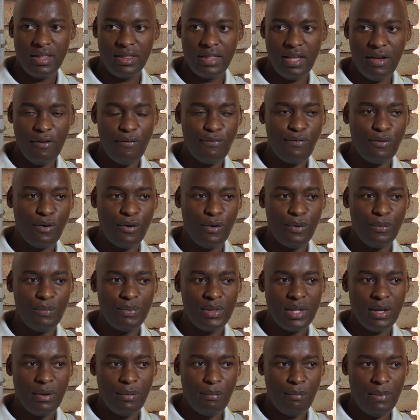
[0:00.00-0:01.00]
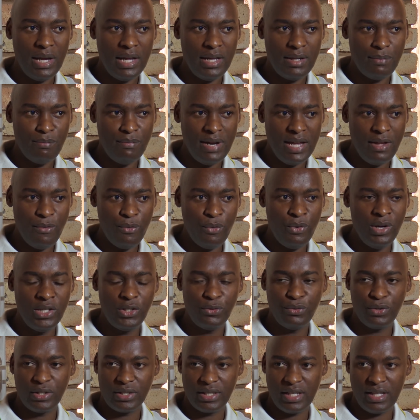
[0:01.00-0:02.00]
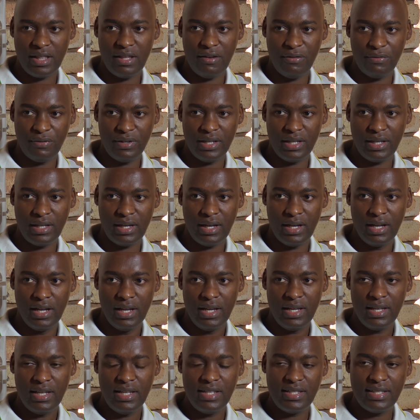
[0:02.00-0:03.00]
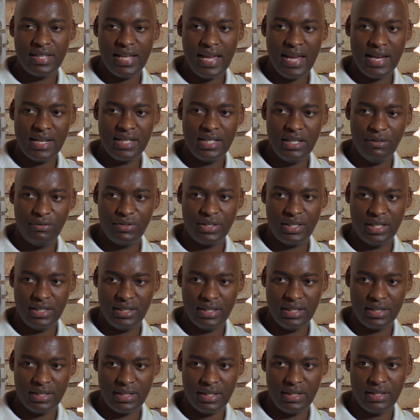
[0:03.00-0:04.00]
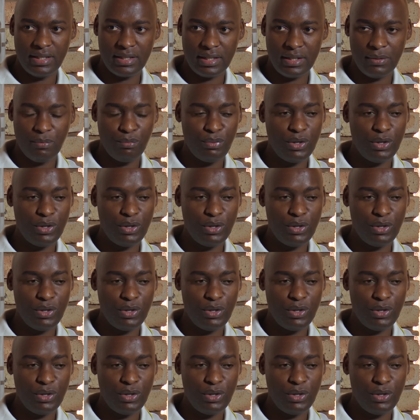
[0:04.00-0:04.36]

Therefore, my wish for South Africa is active citizenry,